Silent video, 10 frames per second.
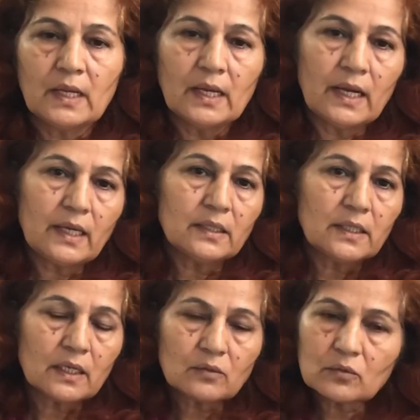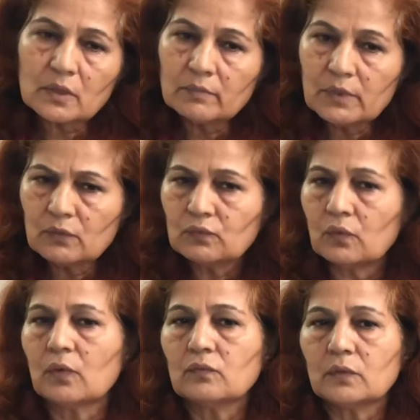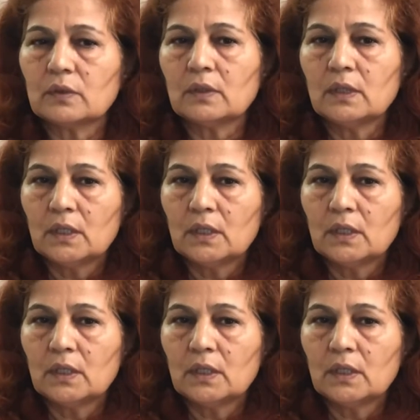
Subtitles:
and they are not coming forward